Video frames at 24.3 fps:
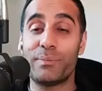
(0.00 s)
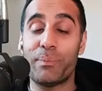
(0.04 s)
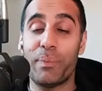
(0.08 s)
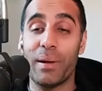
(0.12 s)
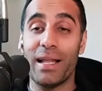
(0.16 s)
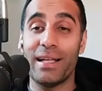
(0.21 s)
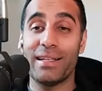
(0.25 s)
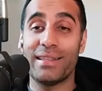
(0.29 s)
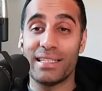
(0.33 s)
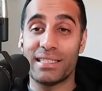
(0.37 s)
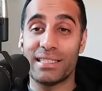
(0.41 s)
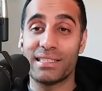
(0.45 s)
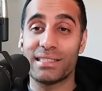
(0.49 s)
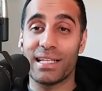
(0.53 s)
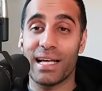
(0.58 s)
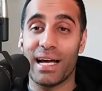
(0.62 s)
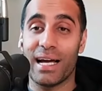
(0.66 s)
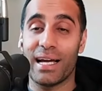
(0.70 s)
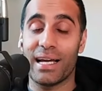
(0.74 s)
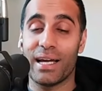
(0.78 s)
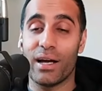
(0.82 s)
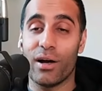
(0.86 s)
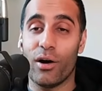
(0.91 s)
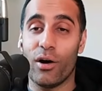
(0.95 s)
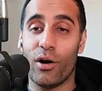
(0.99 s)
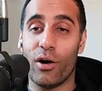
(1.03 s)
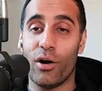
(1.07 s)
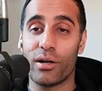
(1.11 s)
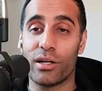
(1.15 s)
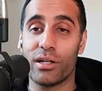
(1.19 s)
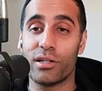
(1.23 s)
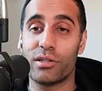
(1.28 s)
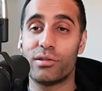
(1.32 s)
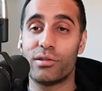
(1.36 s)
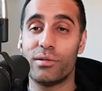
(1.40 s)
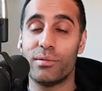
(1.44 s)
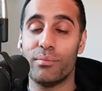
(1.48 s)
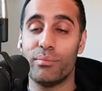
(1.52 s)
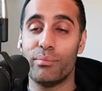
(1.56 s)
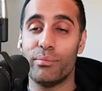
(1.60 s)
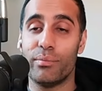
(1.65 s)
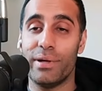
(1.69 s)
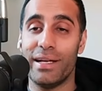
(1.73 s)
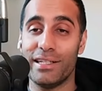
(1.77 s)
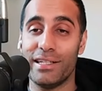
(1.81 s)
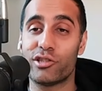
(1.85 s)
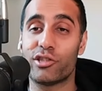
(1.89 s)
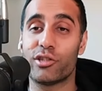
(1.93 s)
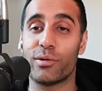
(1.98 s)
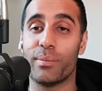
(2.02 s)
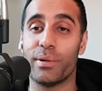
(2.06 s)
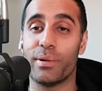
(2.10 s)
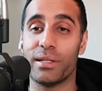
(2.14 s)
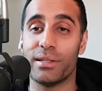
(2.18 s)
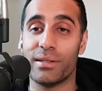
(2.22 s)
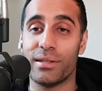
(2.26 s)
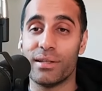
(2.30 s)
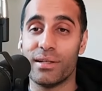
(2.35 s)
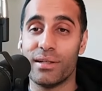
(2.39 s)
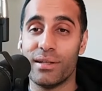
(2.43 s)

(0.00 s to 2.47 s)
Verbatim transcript: play- this is like on an instrument. Yes,